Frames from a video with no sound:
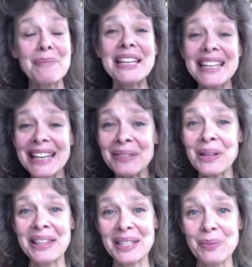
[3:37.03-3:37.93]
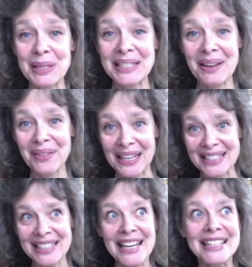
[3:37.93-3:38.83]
begin with the specifics.